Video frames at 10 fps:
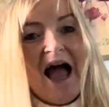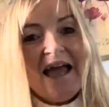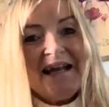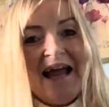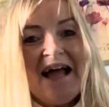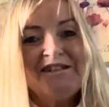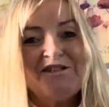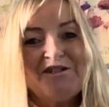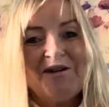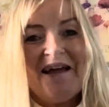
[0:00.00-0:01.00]

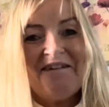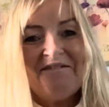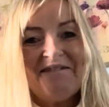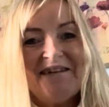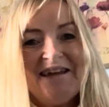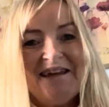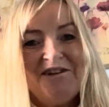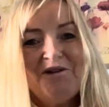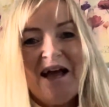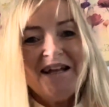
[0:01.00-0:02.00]
Enhance your life.
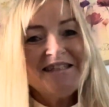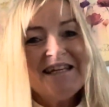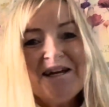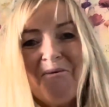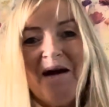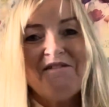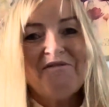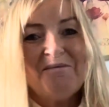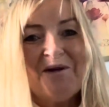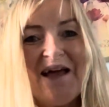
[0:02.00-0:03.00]
You can't take away
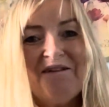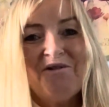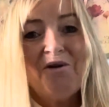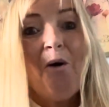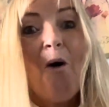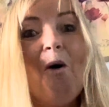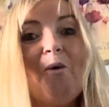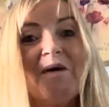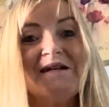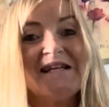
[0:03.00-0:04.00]
from your life. You're
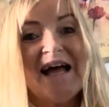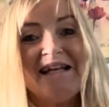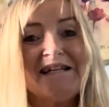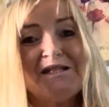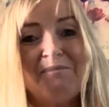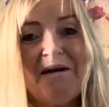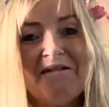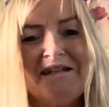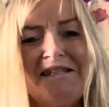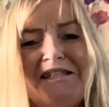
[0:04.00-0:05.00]
always adding
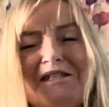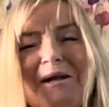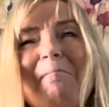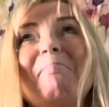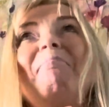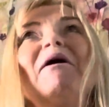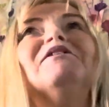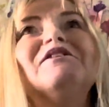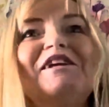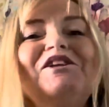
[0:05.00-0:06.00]
experience. This is an
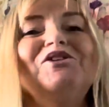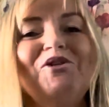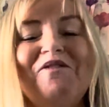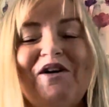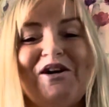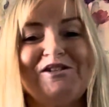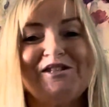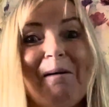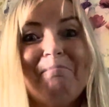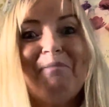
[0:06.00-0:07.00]
abundant universe.
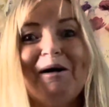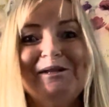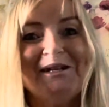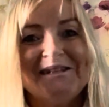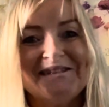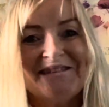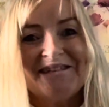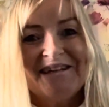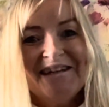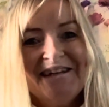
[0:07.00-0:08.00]
Abundant.
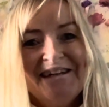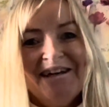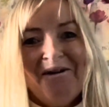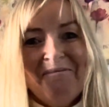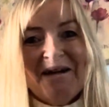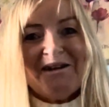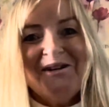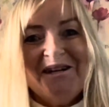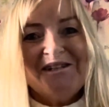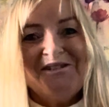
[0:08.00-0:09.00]
Oh my
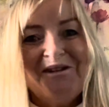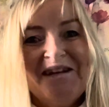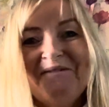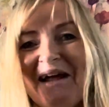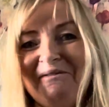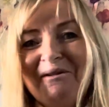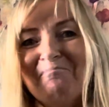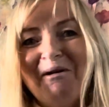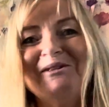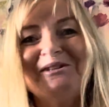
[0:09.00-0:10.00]
goodness. You can even have an
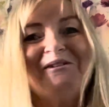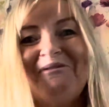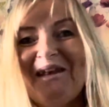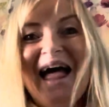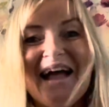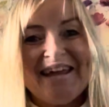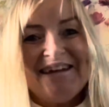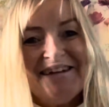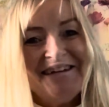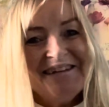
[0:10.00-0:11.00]
abundant of lack.
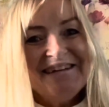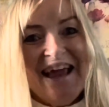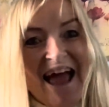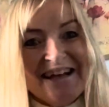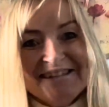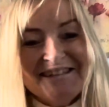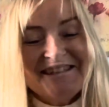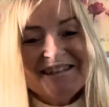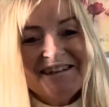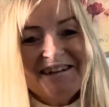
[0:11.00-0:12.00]

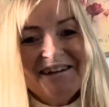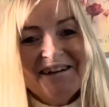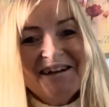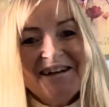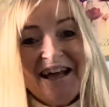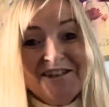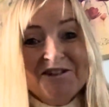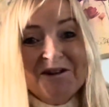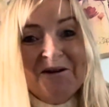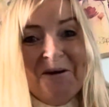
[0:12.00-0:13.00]
Yes. Can't
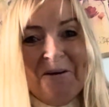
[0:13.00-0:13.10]
you?